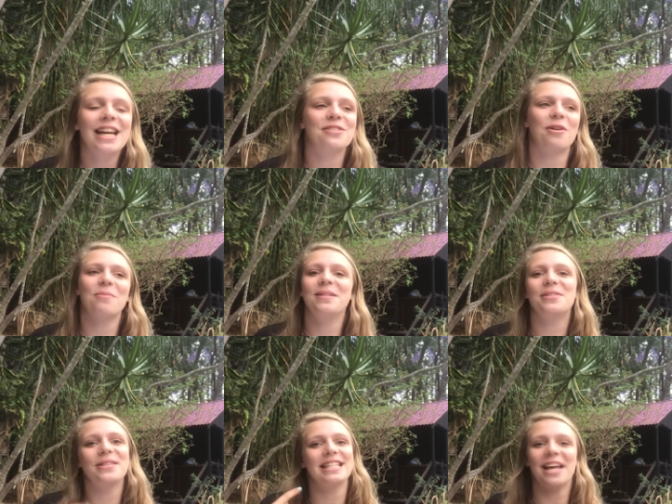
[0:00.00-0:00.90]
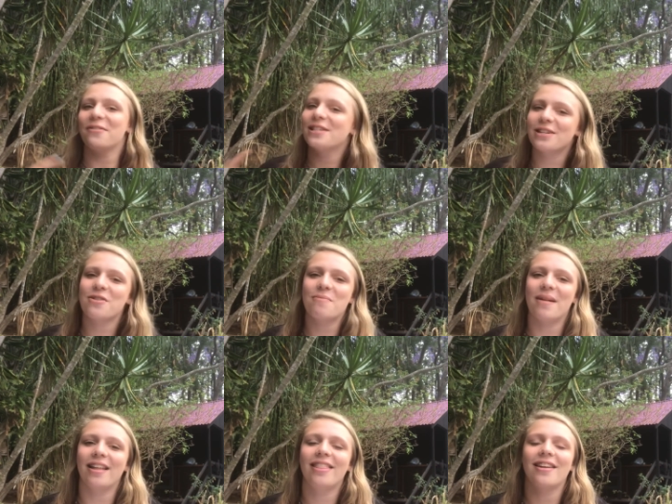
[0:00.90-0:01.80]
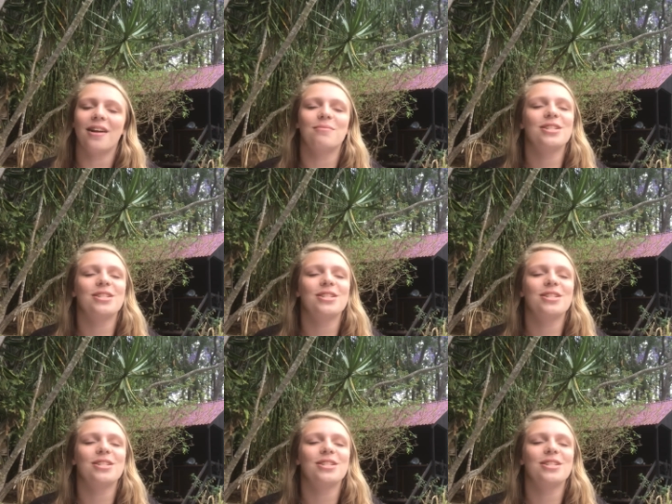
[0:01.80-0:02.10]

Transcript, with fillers: So I'll be doing this every single month um,